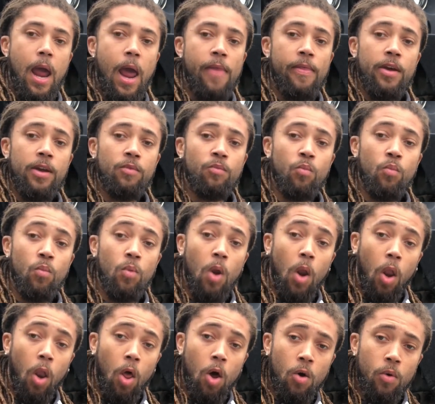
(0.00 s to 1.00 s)
and then
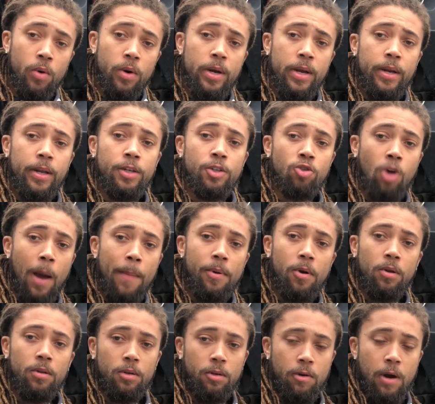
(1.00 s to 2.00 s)
lower it and drop
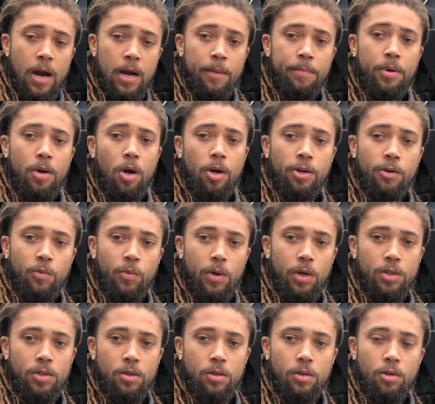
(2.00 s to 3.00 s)
it on the ground and put all your
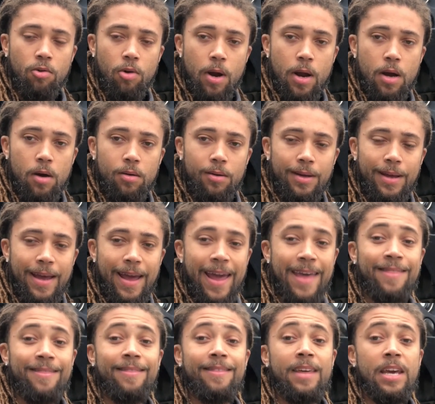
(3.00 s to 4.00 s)
wheels on the ground,
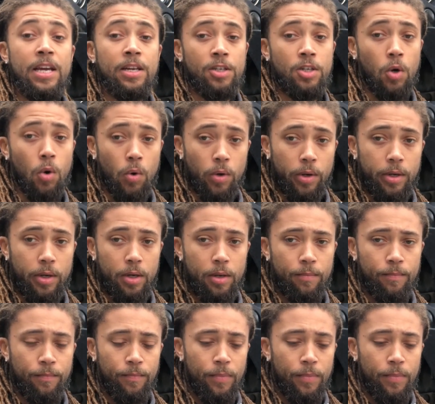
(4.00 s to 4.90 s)
and then torque it.